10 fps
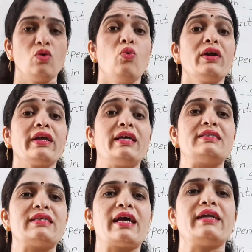What
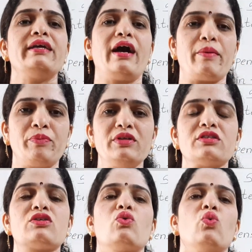exactly
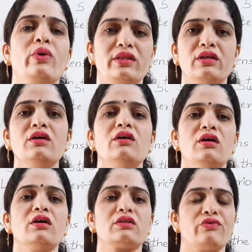happens when the
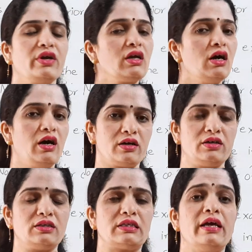earthquake
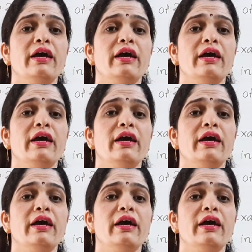occurs?